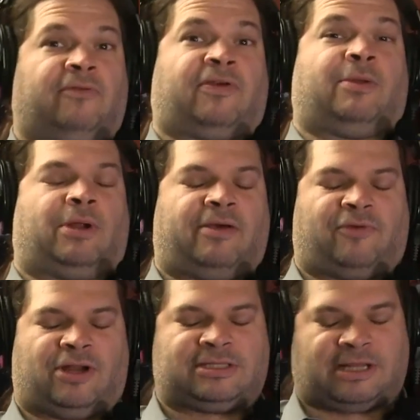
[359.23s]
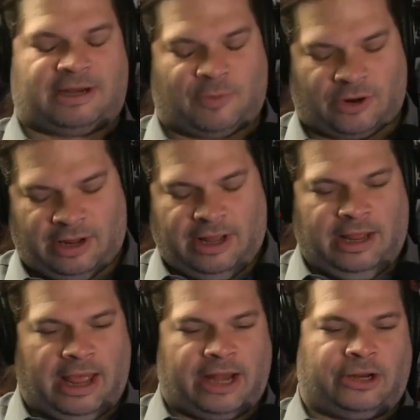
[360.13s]
if anyone ever does that anymore,
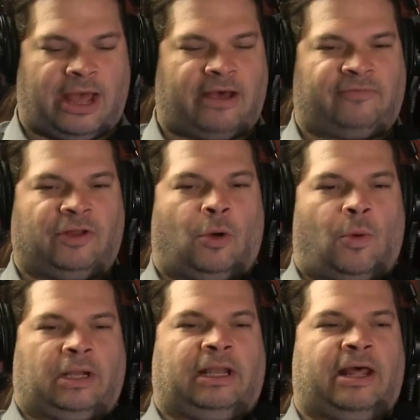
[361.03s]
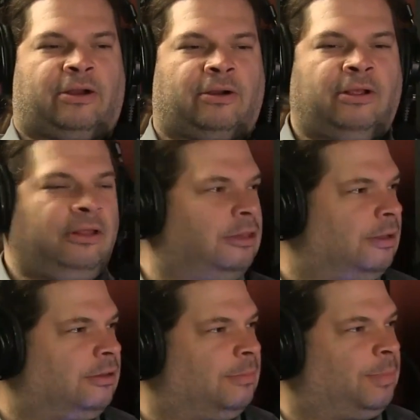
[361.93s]
and you have, you know, one letter, the, the